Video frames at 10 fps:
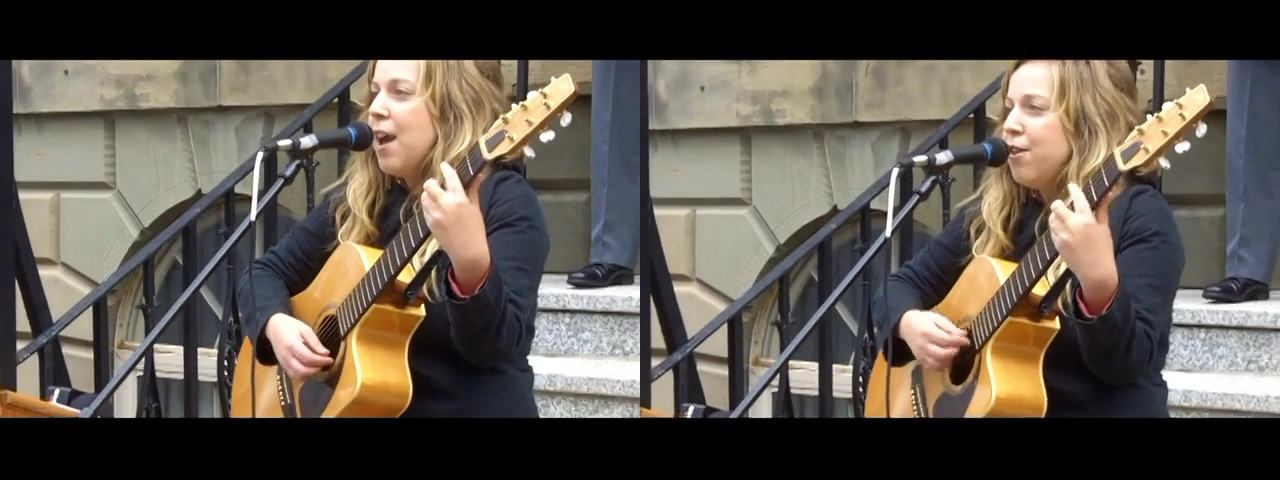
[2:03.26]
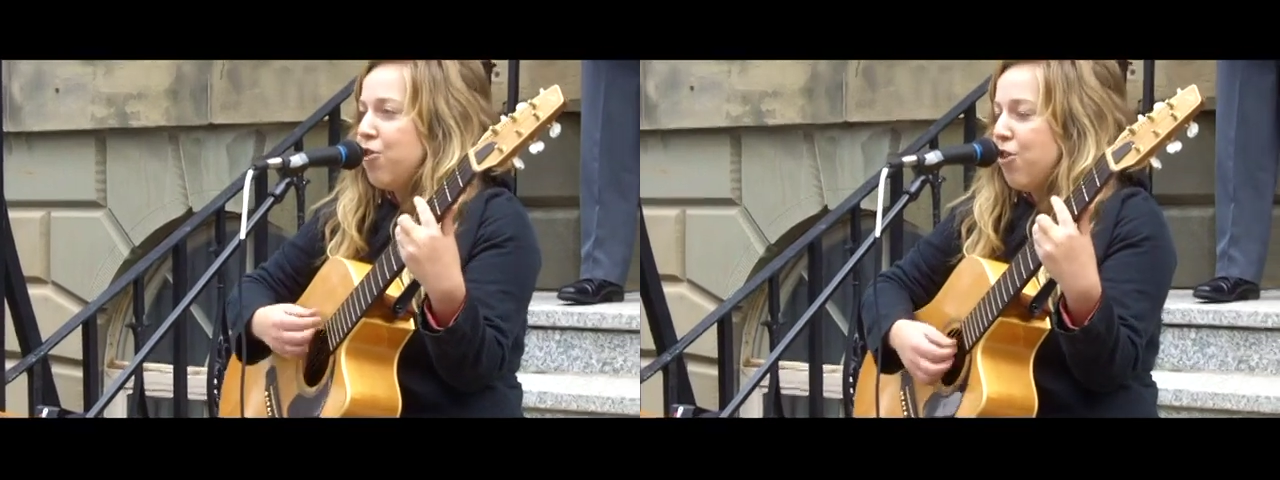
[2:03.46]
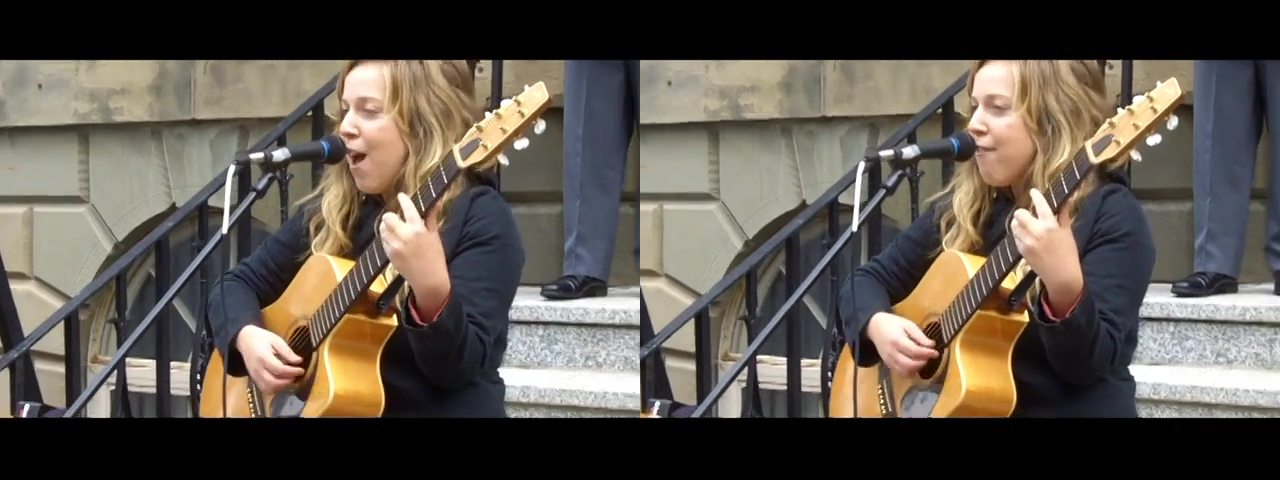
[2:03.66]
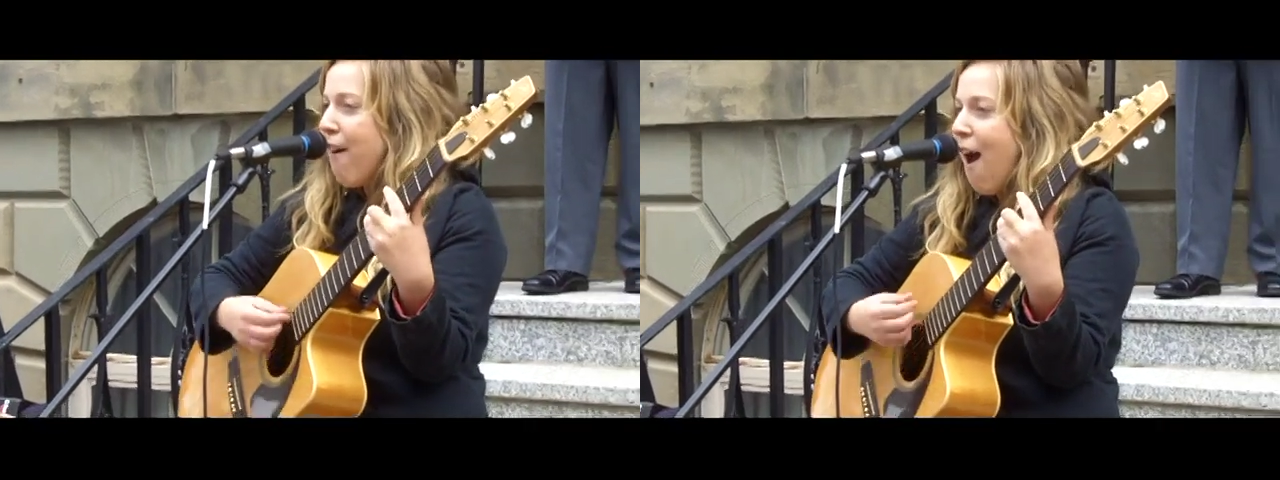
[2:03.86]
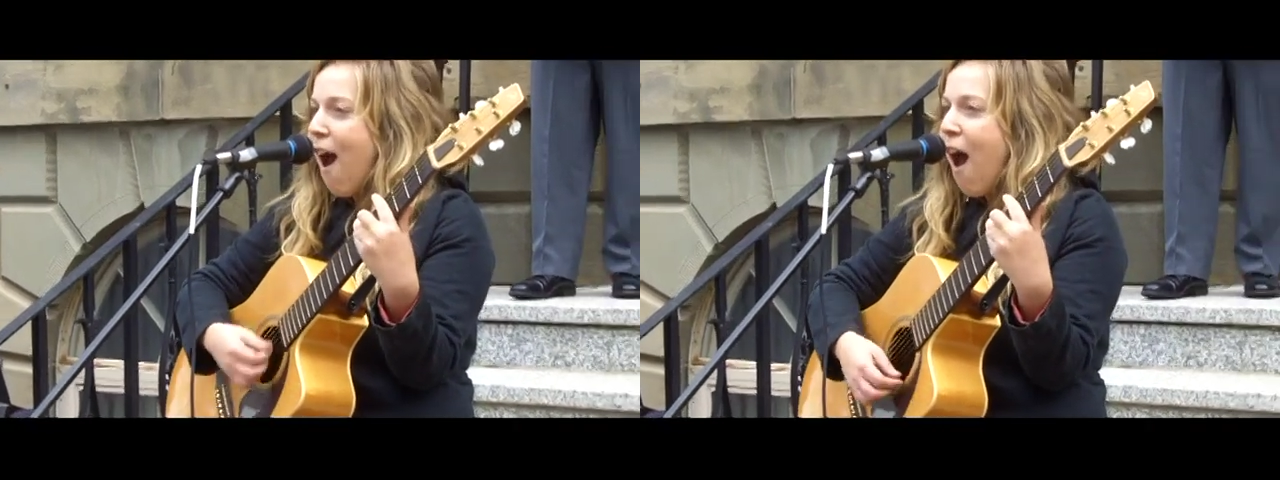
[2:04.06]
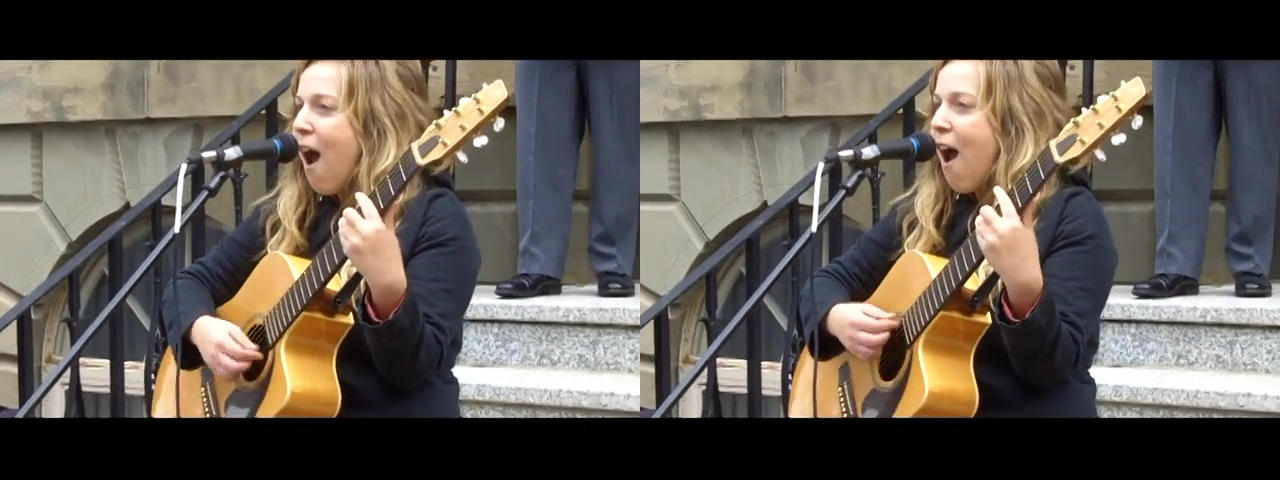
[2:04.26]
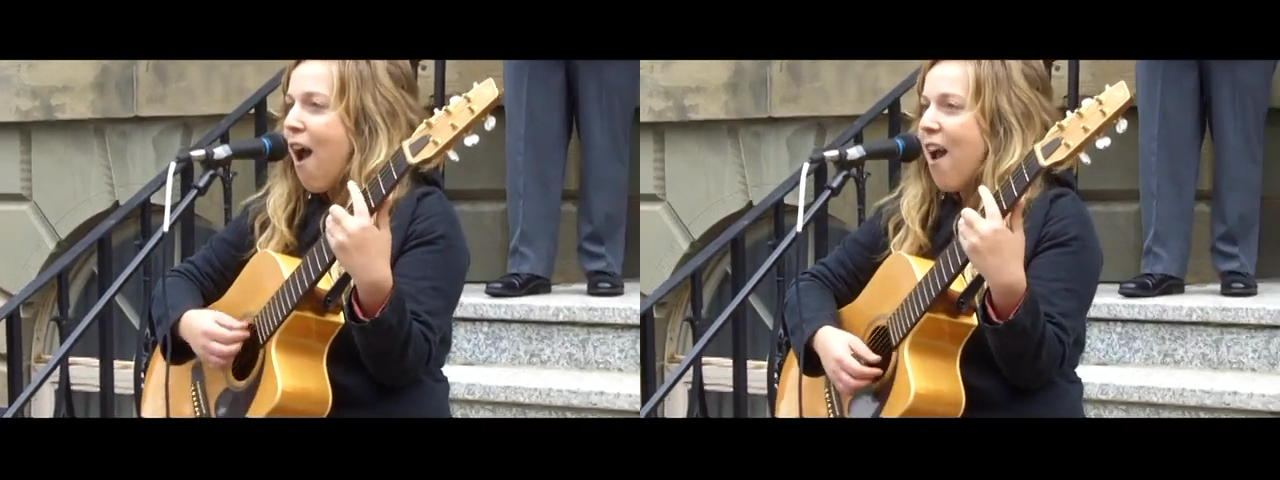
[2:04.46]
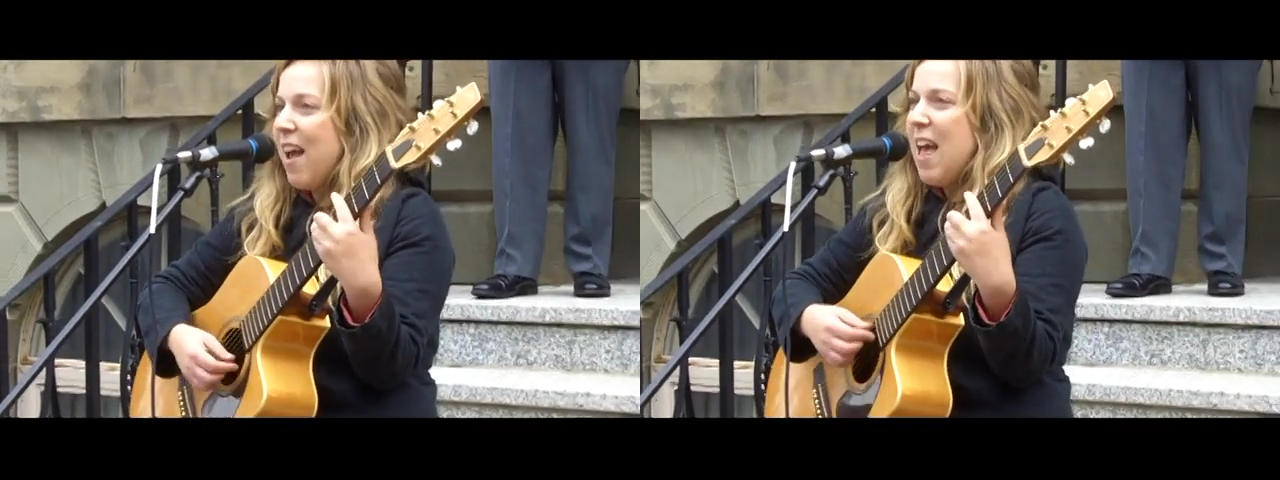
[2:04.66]
and shiver.
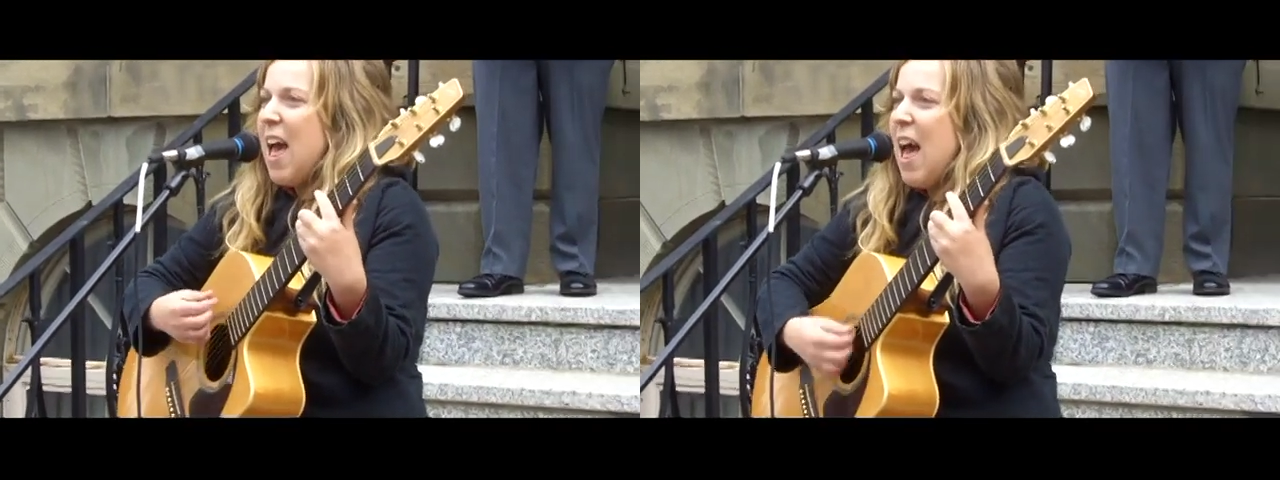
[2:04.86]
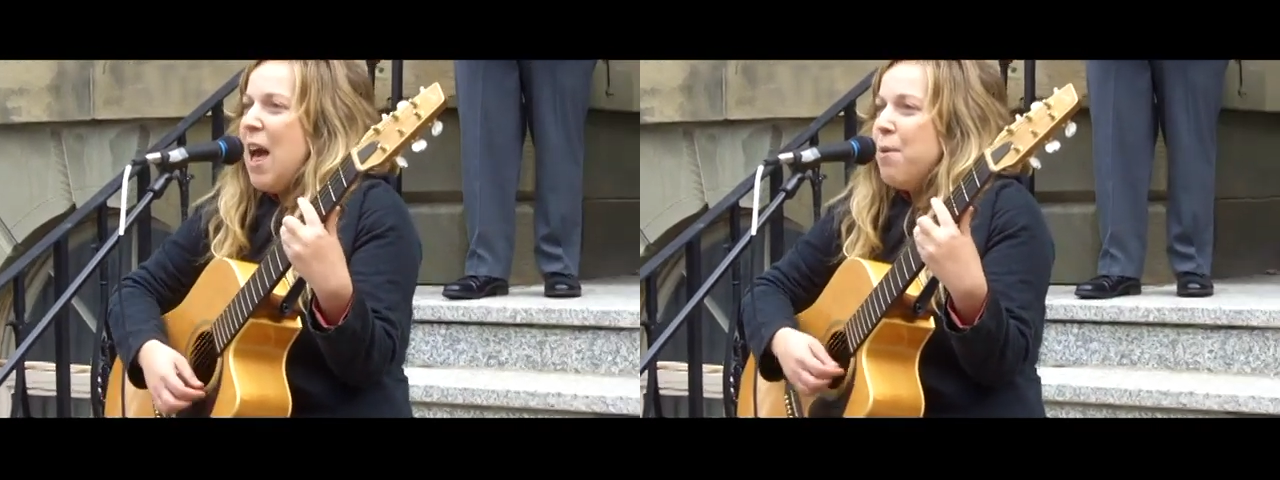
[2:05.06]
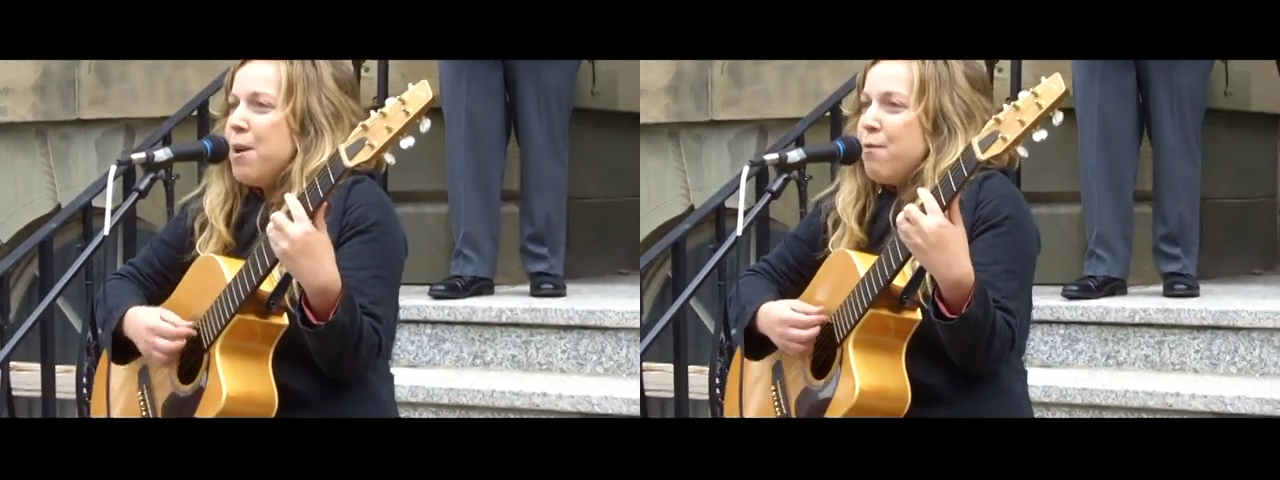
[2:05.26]
And